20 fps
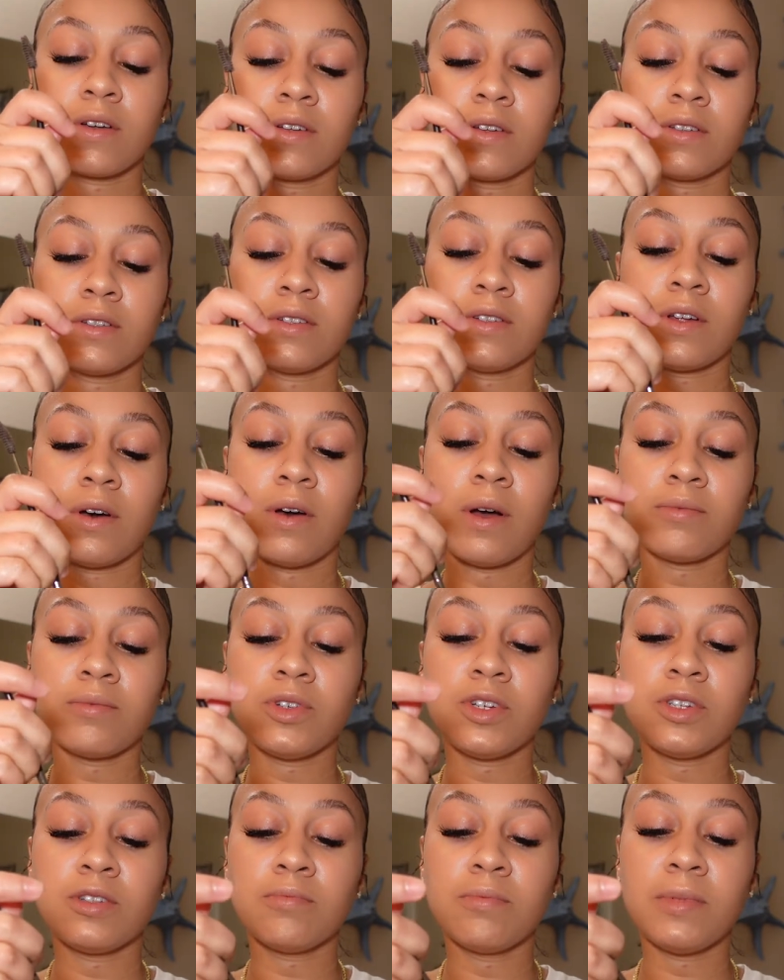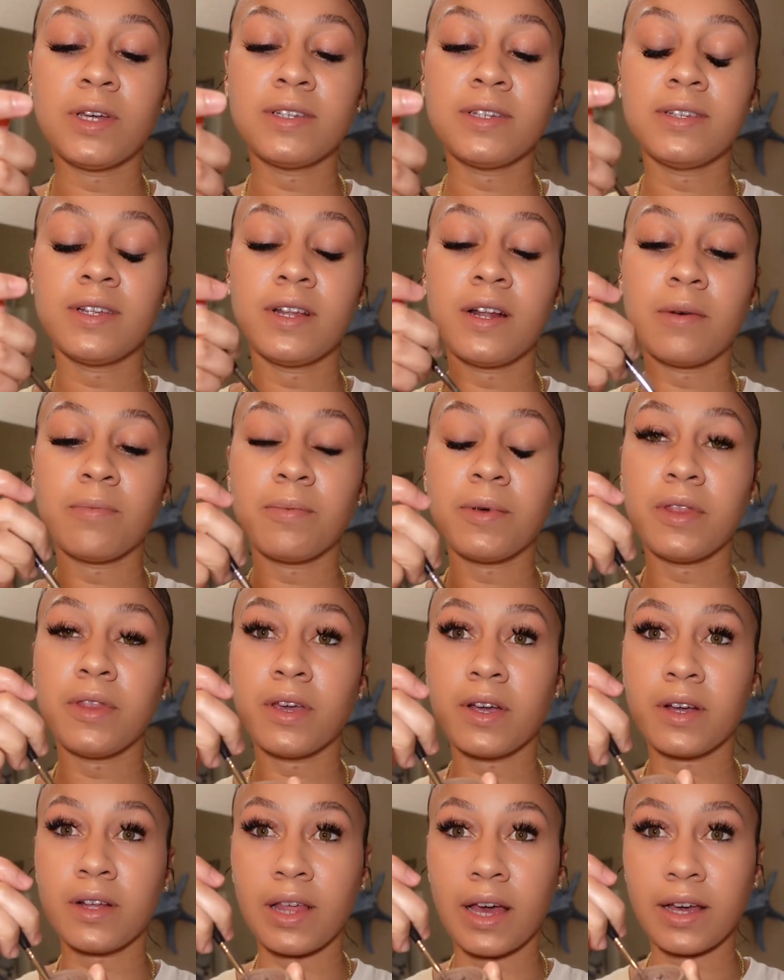So I'm just mix it up in
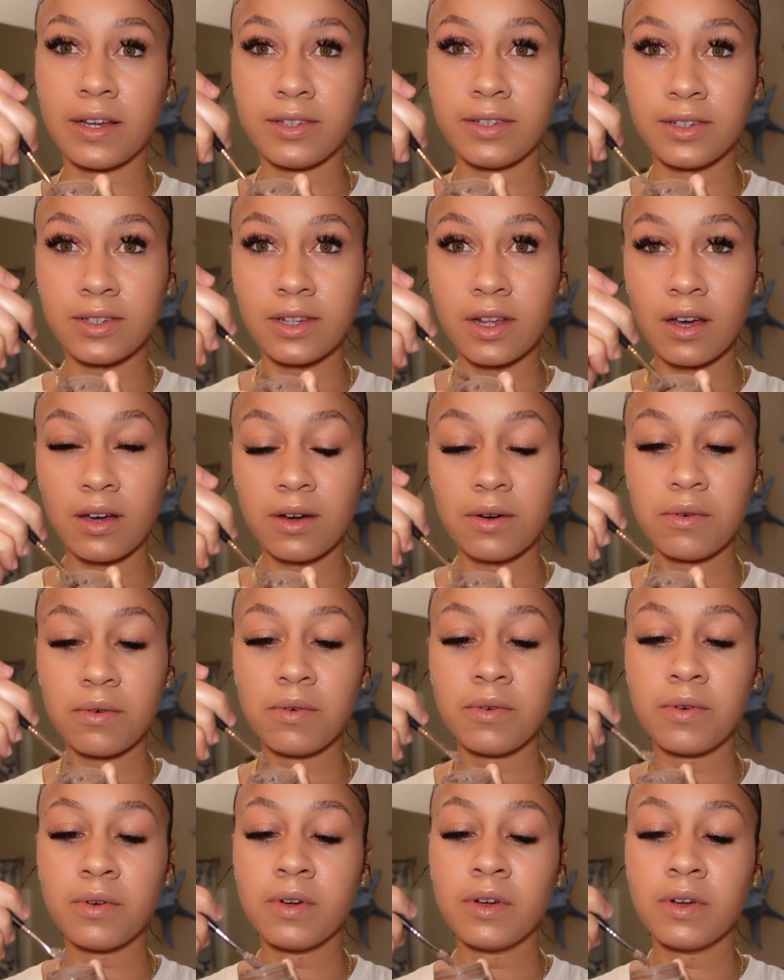there like so.